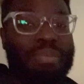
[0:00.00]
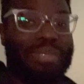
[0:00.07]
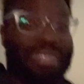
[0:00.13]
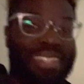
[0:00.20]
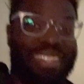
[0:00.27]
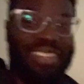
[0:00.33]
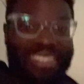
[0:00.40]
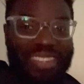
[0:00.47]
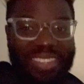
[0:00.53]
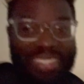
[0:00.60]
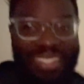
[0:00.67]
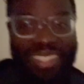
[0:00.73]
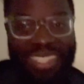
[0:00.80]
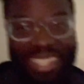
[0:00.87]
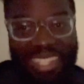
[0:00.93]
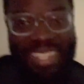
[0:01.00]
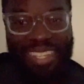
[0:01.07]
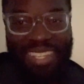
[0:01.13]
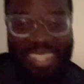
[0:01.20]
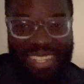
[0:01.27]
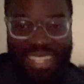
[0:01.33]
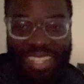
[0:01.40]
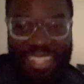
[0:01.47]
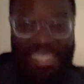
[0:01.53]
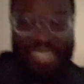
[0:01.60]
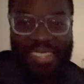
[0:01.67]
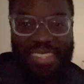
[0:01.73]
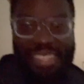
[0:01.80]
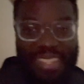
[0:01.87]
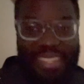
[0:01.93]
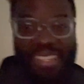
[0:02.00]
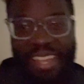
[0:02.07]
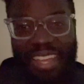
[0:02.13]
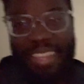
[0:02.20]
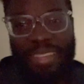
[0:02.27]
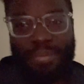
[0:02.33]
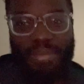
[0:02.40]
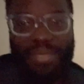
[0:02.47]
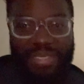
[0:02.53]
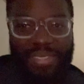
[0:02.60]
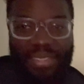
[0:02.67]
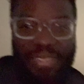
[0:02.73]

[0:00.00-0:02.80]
but you know, these times